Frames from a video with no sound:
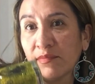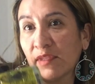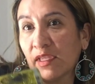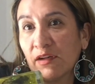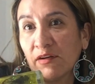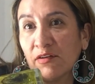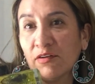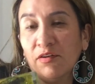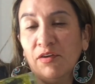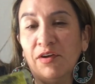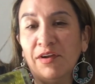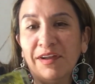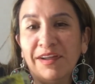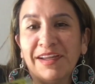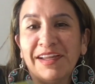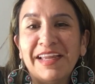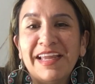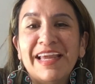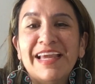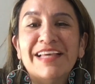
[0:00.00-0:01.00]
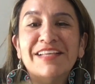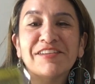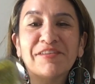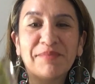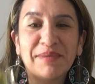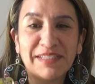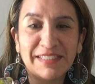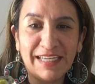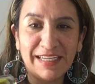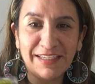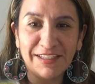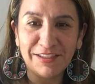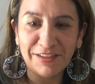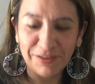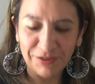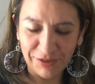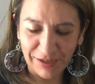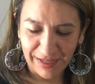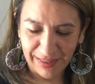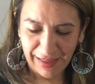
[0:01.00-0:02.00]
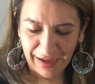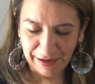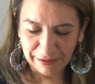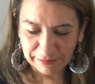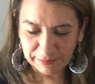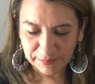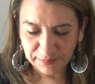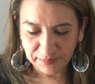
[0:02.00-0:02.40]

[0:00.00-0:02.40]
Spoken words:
I don't know. So I'm excited to try that.